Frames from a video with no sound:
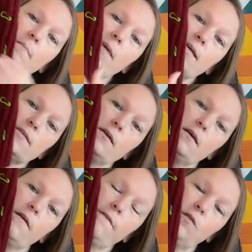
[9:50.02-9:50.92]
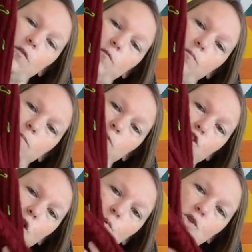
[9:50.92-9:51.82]
amazing,
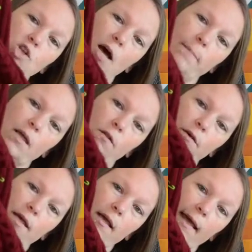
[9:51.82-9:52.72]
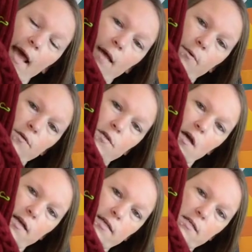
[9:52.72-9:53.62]
show-stopping looking cables
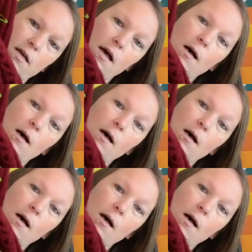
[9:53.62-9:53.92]
on it,